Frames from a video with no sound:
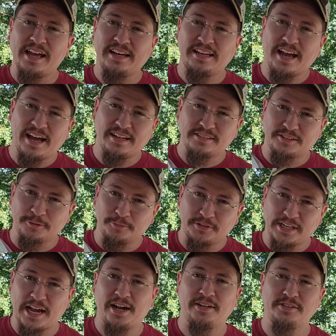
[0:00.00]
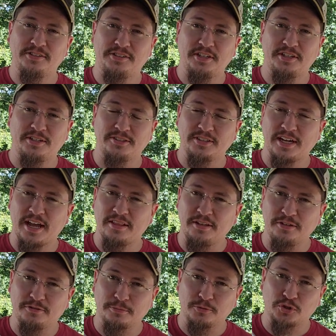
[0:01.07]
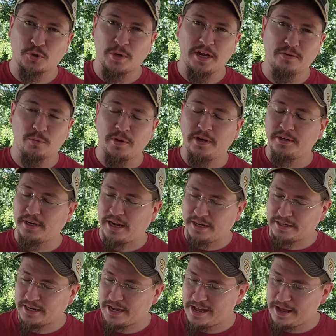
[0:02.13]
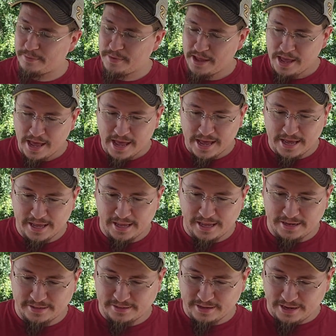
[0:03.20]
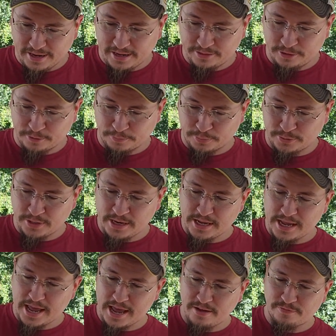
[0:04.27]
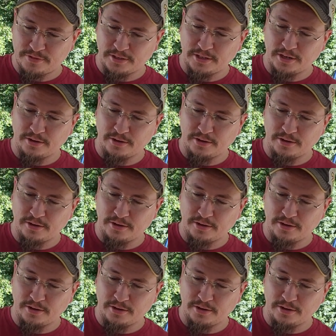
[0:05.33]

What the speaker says: and got some tire stickers. I got these from tredwear.com, and they're pretty hefty.